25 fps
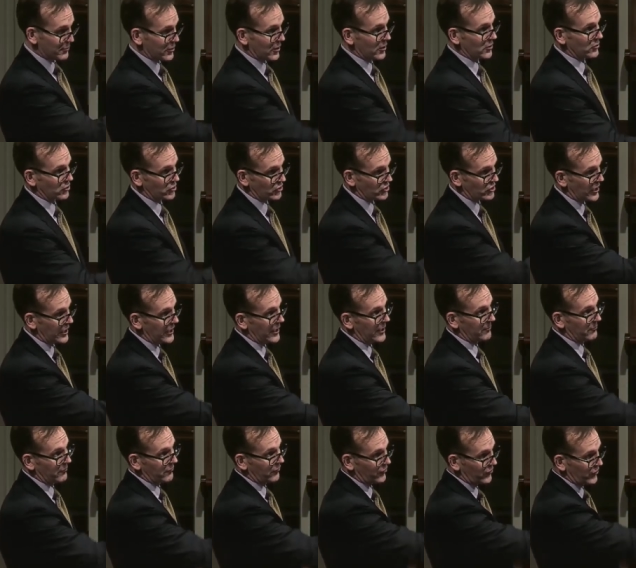approached
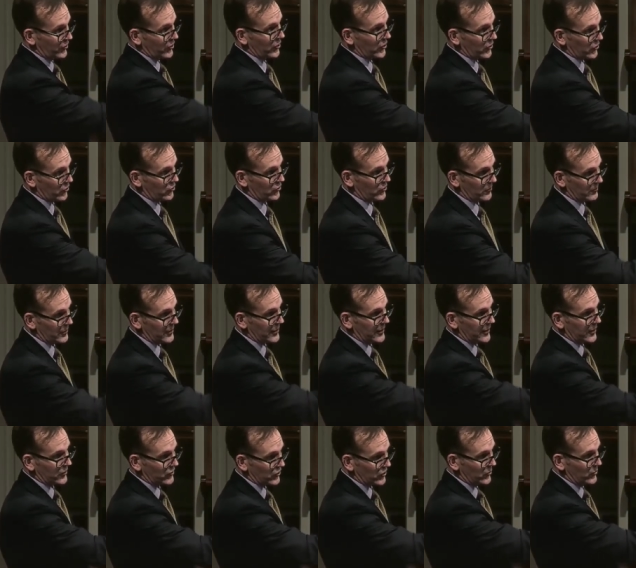him first to
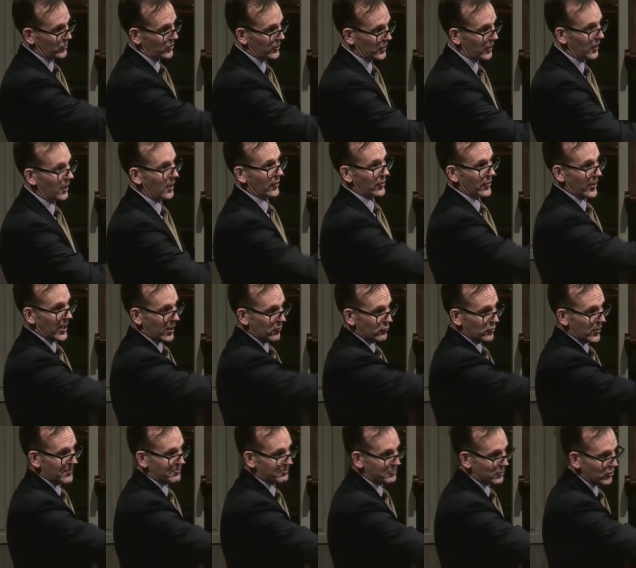be, as it were,
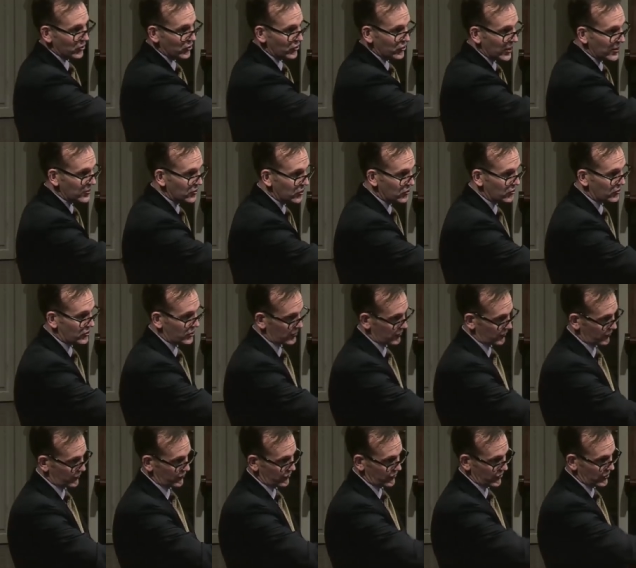their
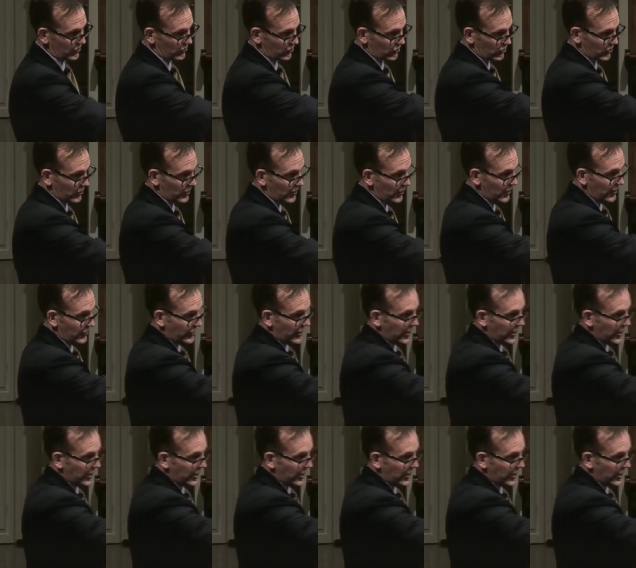representative into